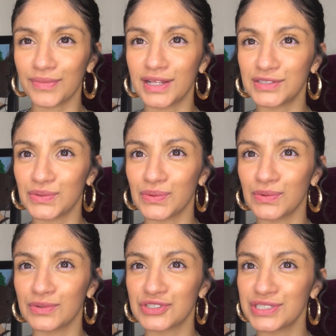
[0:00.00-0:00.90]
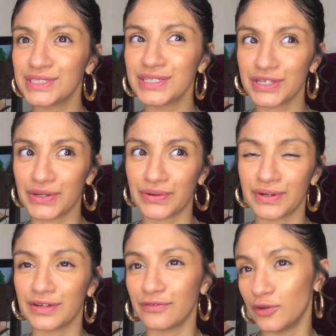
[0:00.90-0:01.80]
so she's a year and
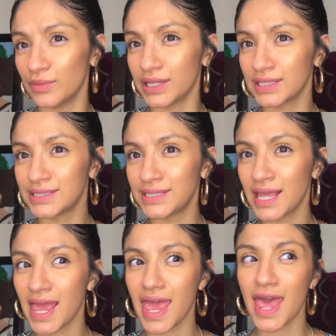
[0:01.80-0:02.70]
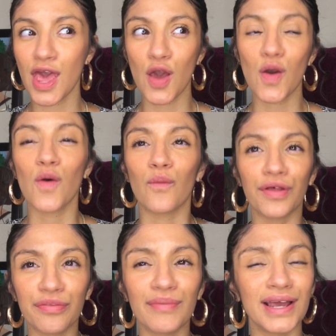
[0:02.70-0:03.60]
a few months.
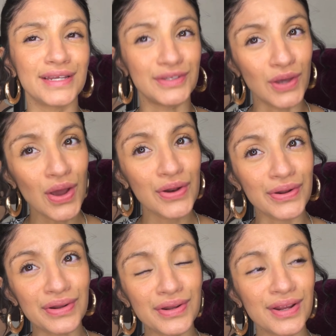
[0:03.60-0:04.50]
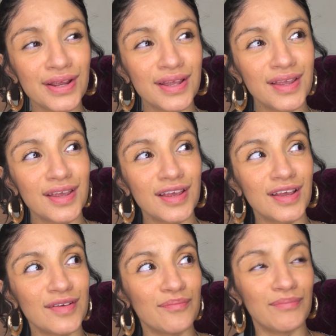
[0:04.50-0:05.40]
With my daughter,
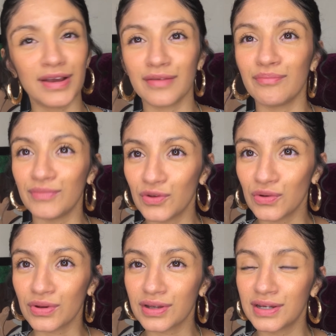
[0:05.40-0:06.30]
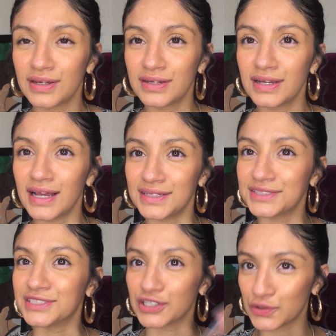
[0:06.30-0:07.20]
my milk has
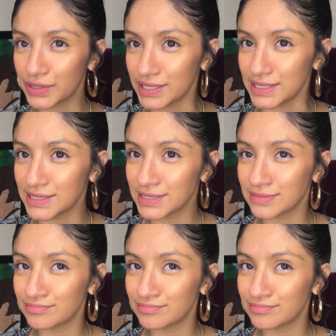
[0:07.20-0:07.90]
decreased,